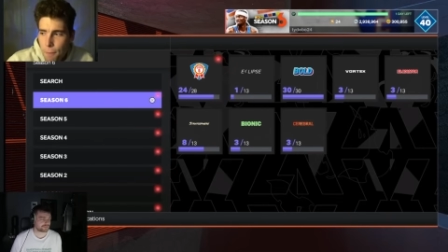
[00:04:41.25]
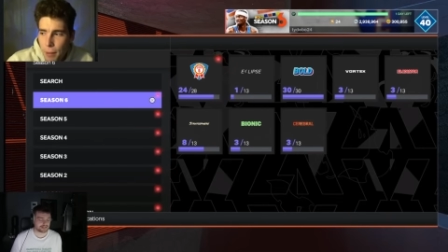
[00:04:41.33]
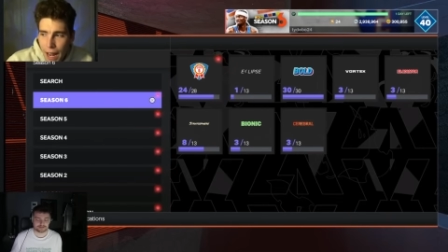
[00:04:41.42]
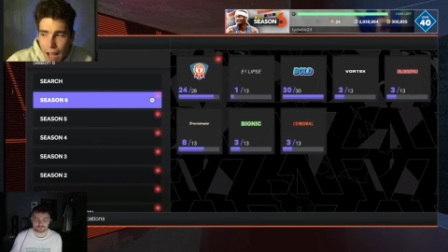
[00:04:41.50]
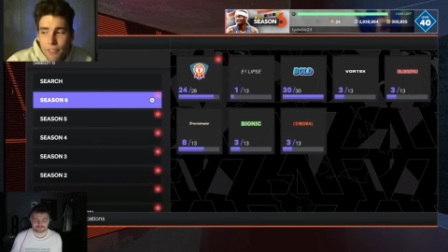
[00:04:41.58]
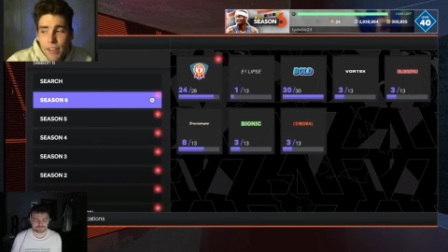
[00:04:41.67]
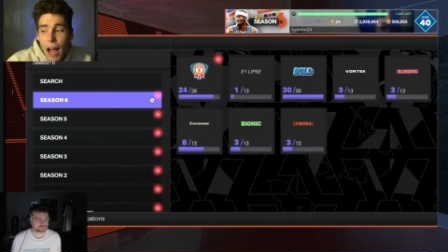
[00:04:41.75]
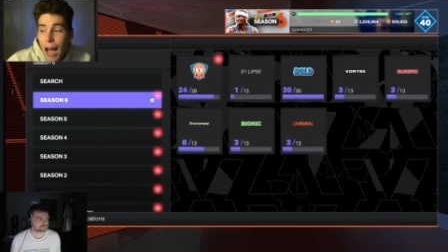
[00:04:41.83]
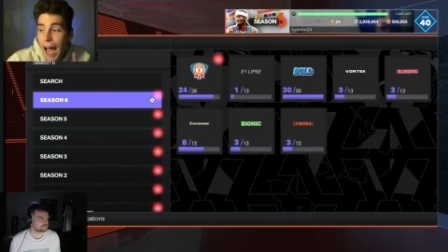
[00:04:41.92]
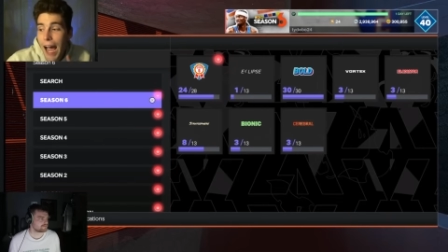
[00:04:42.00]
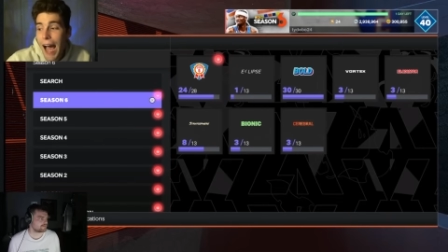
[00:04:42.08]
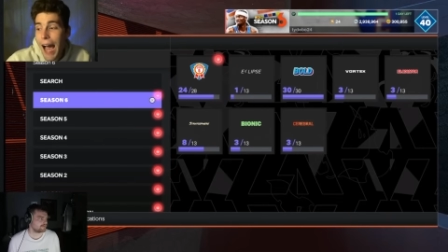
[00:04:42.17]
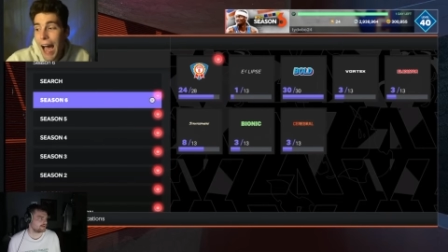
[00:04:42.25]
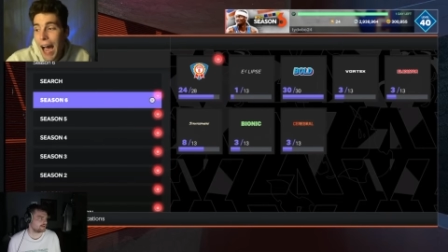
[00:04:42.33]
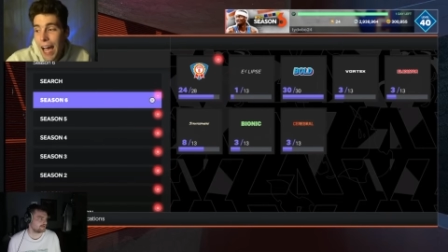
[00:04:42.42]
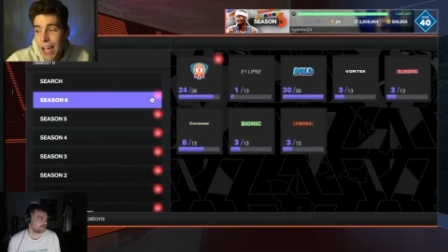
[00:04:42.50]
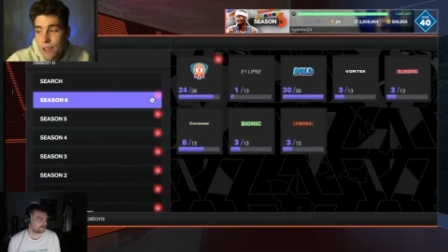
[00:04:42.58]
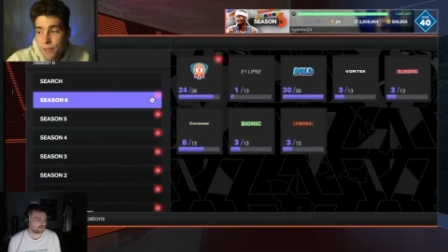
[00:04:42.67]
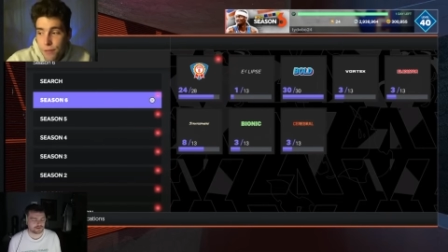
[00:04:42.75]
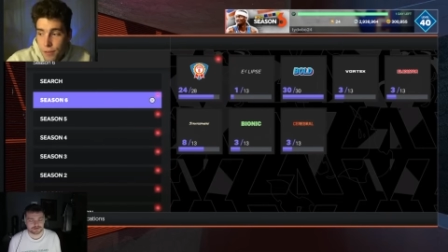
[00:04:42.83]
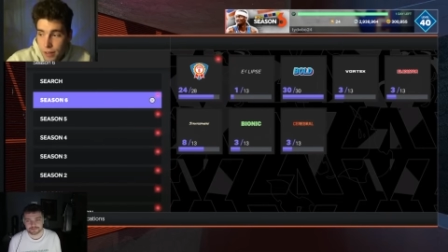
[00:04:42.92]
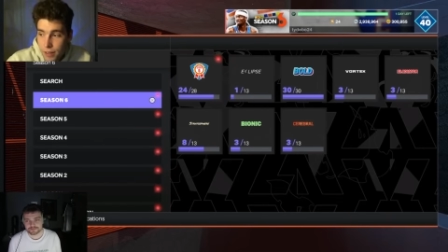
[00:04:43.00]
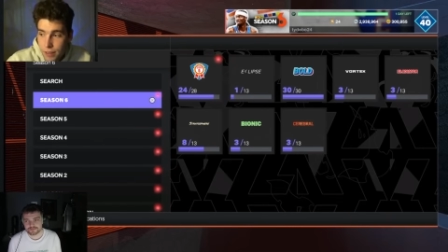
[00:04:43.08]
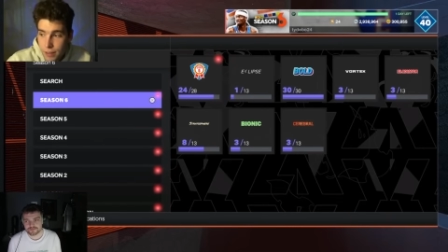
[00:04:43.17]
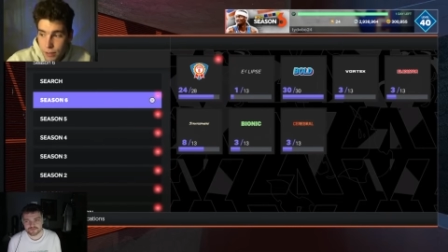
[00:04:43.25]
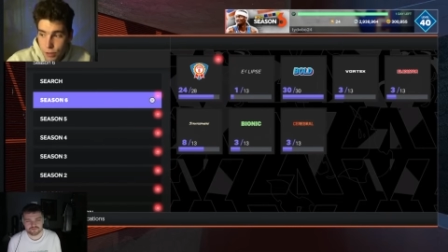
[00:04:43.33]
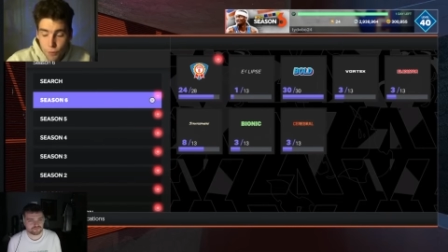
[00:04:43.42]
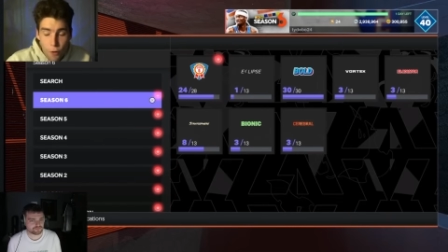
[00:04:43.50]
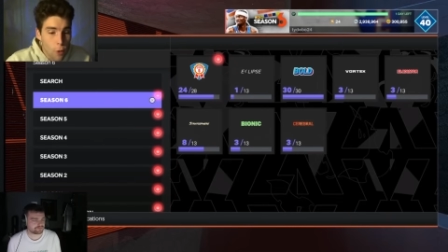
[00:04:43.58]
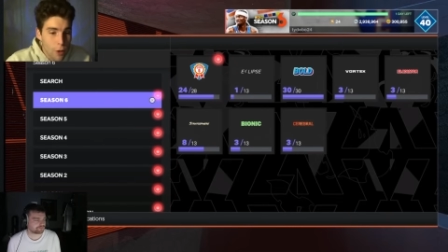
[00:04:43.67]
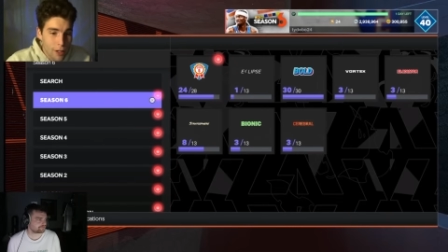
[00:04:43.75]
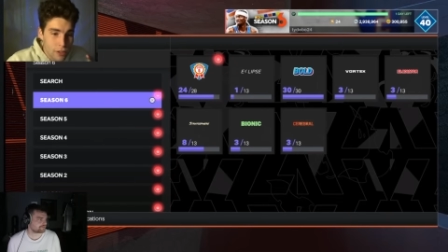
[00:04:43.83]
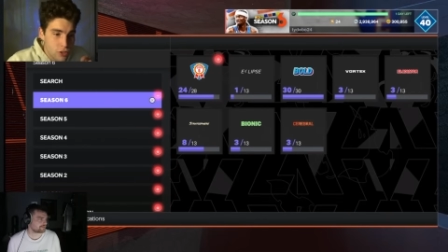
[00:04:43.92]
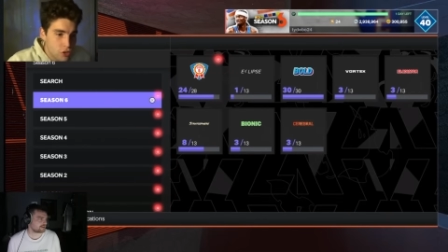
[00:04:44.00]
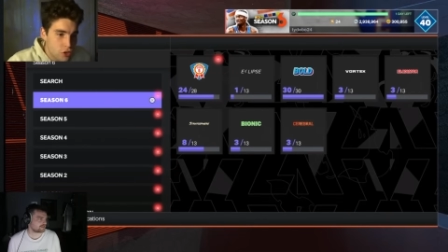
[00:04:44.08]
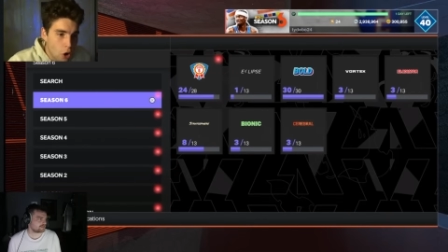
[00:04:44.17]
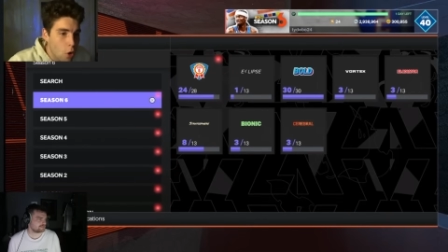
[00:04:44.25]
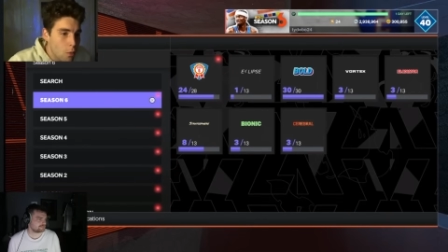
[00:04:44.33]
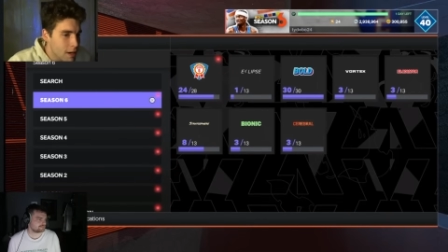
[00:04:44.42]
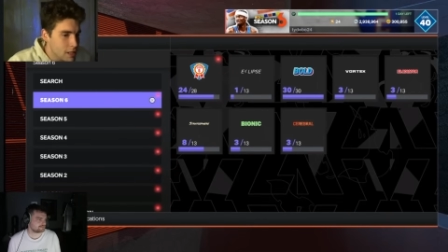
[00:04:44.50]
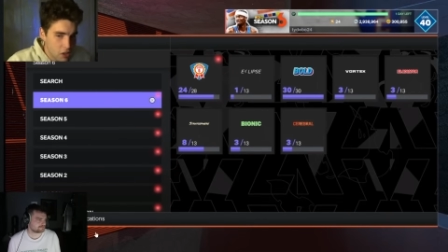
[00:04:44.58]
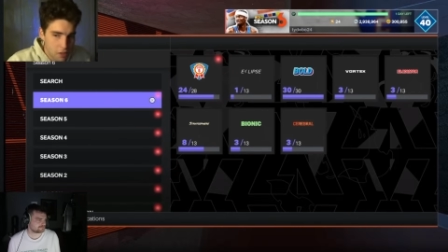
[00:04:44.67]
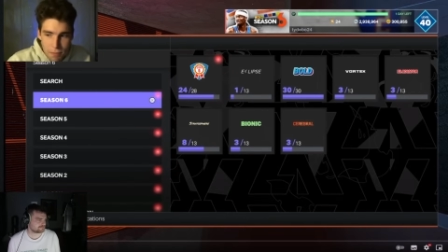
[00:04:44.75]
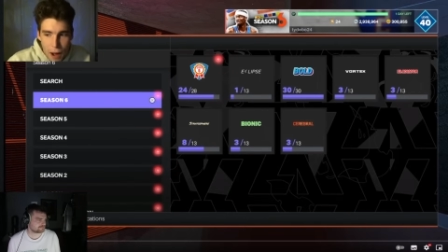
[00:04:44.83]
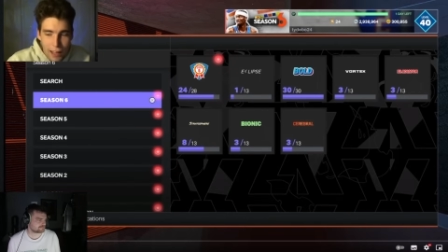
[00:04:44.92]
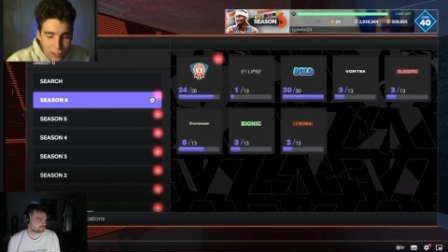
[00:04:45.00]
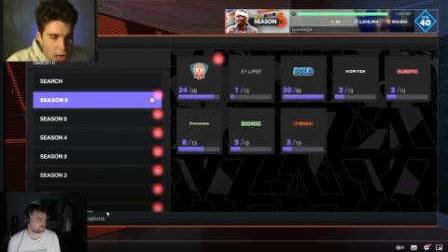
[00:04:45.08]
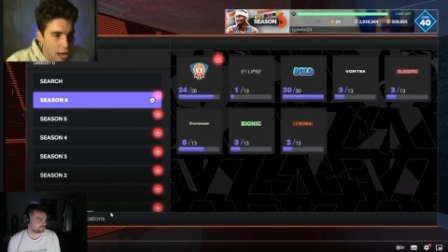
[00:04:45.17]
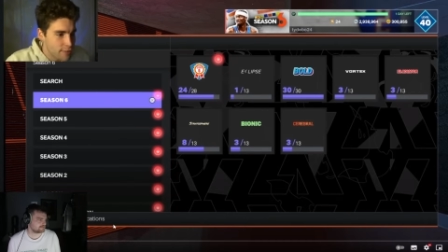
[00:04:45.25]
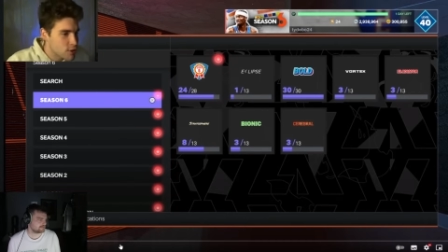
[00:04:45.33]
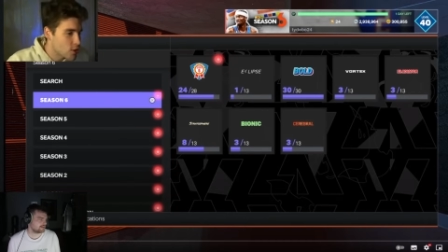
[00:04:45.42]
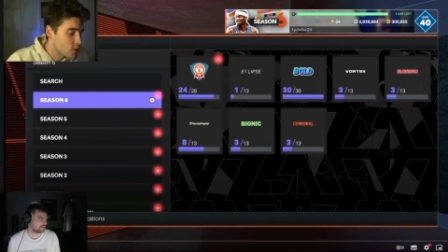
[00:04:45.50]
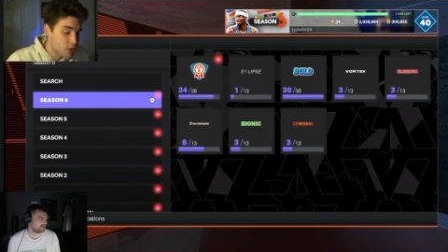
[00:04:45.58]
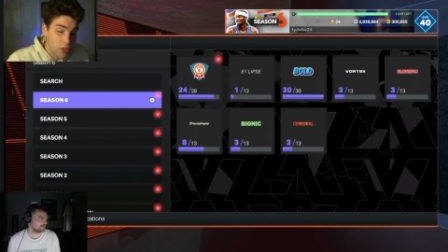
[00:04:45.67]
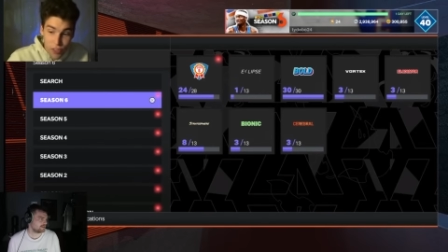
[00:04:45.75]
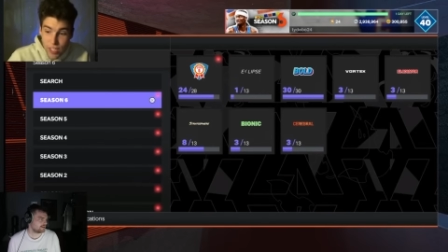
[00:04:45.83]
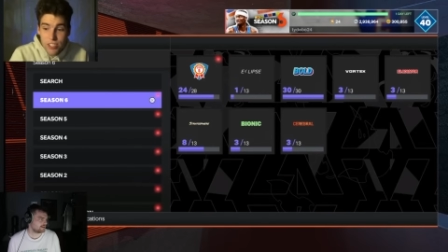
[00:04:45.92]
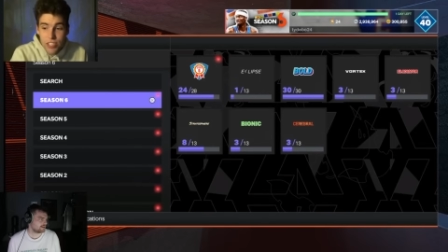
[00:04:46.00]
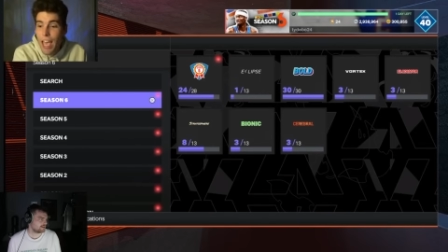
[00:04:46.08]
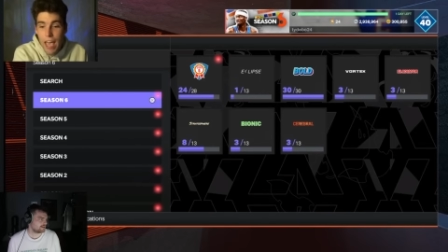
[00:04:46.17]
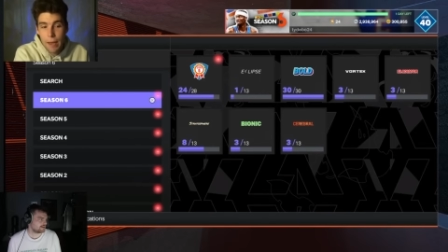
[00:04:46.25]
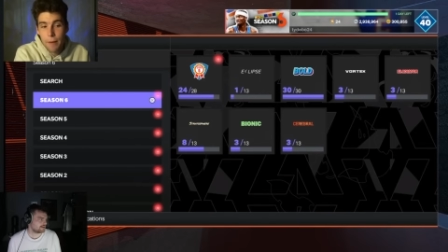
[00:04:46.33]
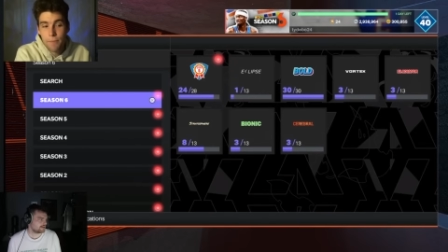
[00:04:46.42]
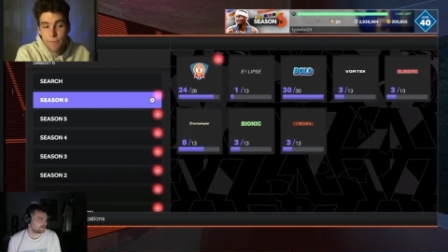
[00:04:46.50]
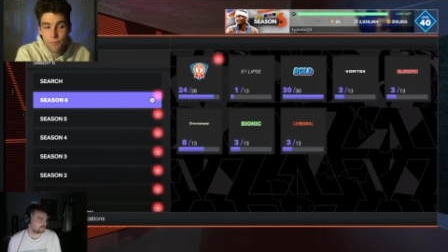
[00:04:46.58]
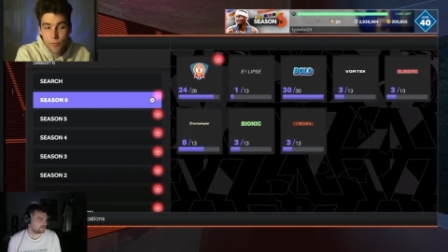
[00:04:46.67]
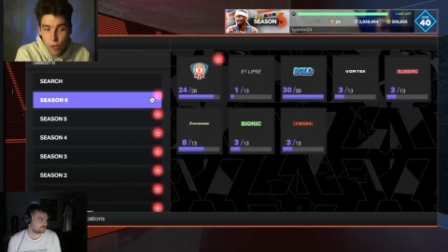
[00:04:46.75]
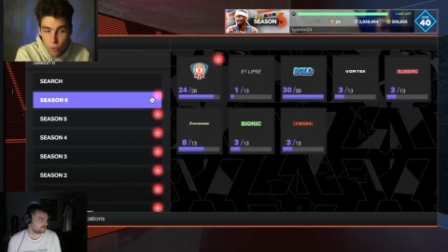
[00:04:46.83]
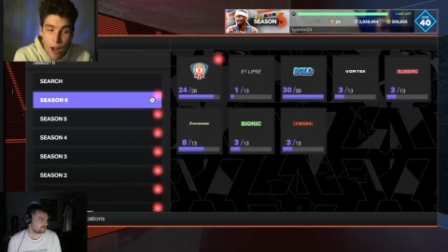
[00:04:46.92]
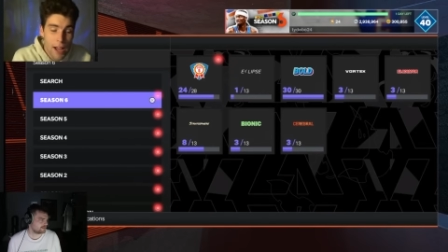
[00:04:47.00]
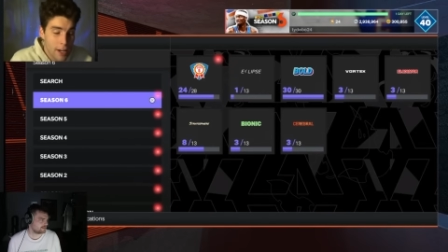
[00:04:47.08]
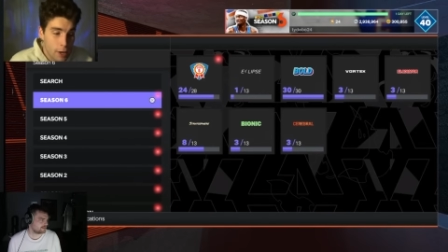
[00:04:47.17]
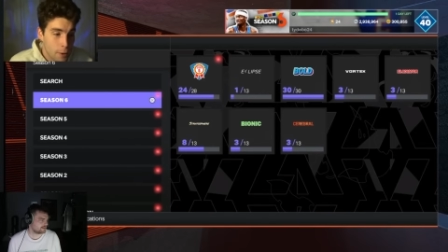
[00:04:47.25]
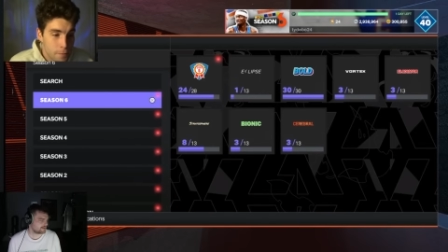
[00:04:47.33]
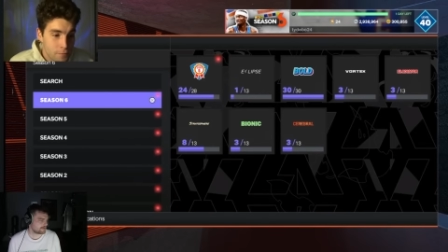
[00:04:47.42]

But I've I, have i have devoted so much of my life to, to this game right here.